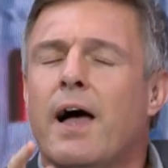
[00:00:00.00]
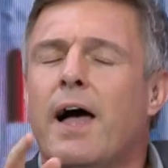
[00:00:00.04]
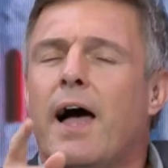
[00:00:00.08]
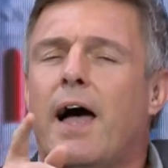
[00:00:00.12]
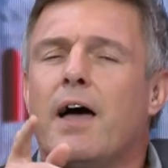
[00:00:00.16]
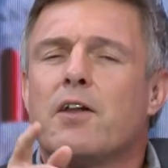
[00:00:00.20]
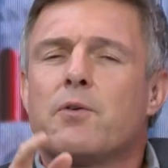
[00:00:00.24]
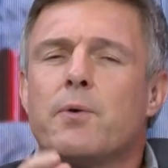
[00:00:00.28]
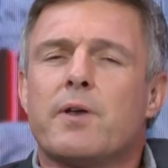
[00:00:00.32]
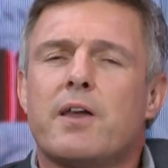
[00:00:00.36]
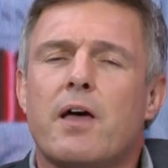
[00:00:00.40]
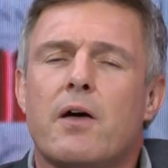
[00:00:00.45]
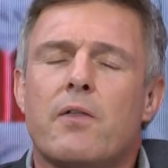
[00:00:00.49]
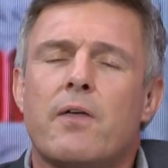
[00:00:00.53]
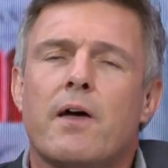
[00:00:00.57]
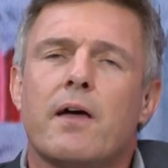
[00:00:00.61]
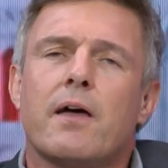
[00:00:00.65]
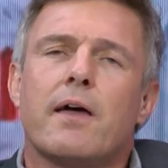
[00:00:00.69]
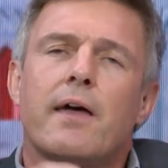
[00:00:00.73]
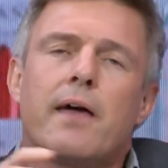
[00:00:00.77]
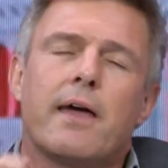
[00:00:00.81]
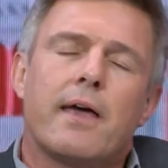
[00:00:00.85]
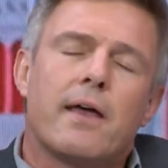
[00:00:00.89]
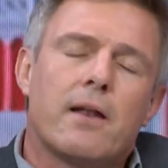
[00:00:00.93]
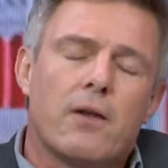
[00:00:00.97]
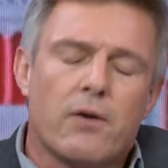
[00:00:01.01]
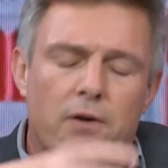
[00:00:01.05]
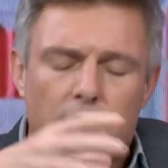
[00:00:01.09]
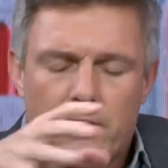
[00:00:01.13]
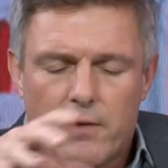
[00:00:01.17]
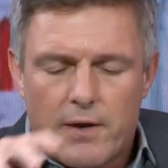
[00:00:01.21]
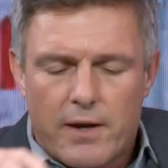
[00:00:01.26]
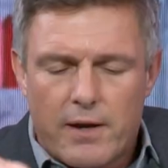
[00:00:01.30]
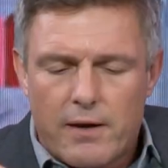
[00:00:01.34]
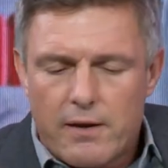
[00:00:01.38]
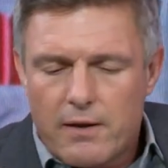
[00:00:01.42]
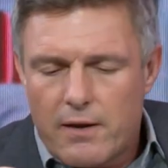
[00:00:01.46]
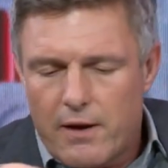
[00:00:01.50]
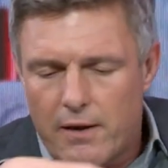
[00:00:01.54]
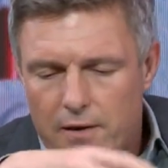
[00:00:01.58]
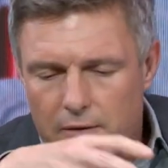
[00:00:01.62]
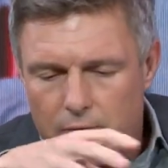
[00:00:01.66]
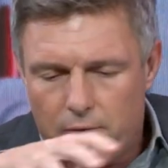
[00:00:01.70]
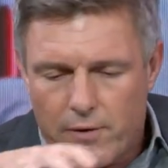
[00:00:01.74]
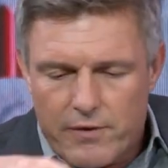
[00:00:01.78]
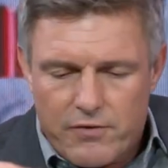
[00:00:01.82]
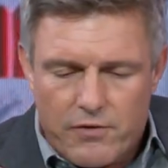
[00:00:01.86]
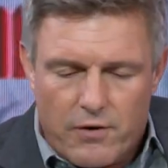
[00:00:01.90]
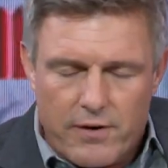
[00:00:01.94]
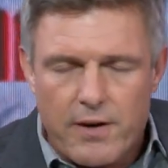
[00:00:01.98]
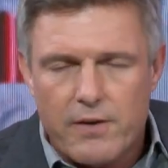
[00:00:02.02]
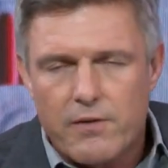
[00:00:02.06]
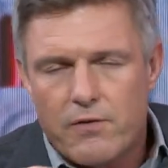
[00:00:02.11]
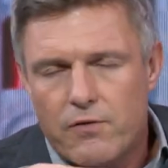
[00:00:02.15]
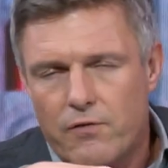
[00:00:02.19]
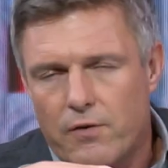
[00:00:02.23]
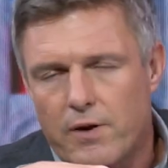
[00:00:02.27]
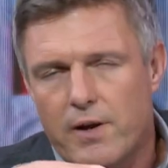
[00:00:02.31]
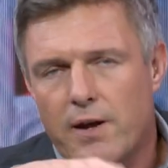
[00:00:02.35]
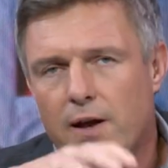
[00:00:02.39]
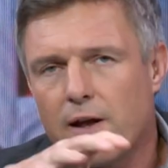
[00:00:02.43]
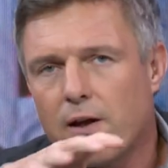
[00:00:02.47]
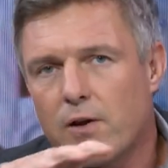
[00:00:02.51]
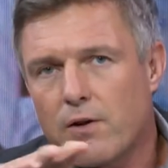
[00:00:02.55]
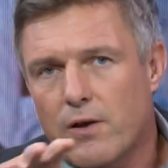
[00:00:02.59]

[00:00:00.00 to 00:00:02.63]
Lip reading: How do we know that? A, look at the restaurant industry here,